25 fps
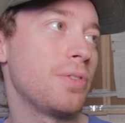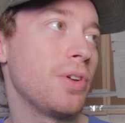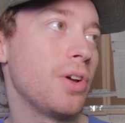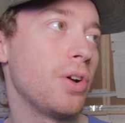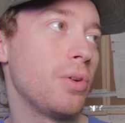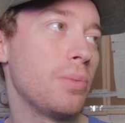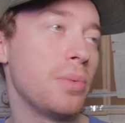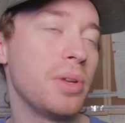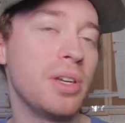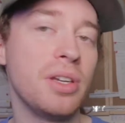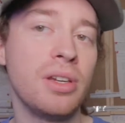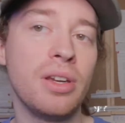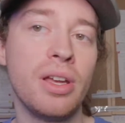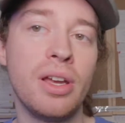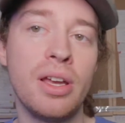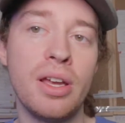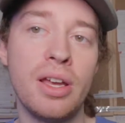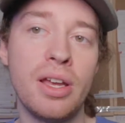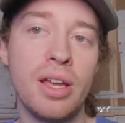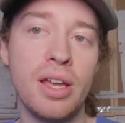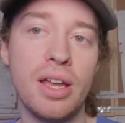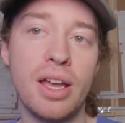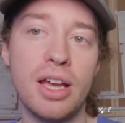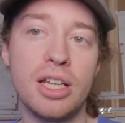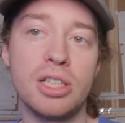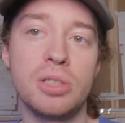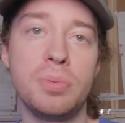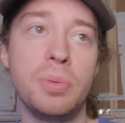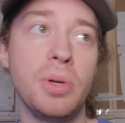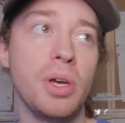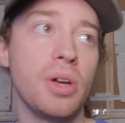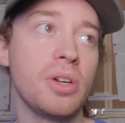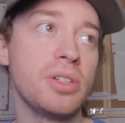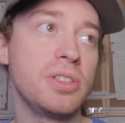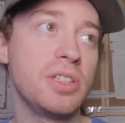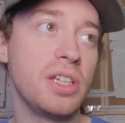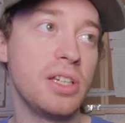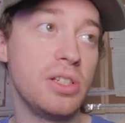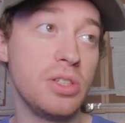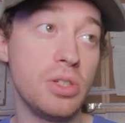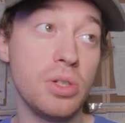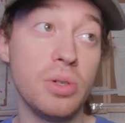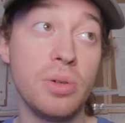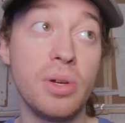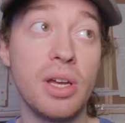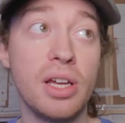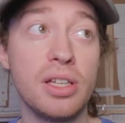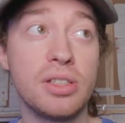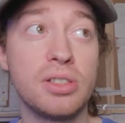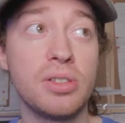film. And to be honest, they
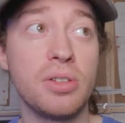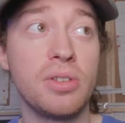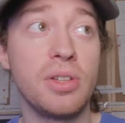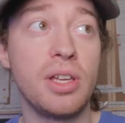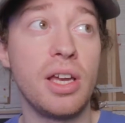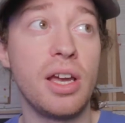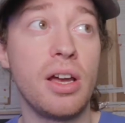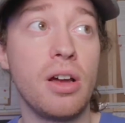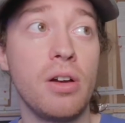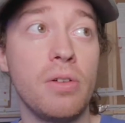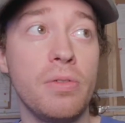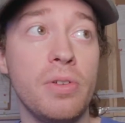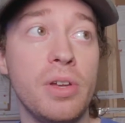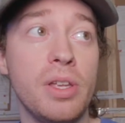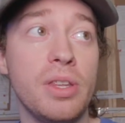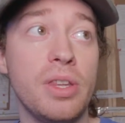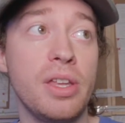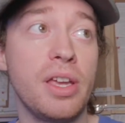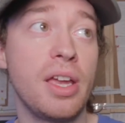do get something out of it.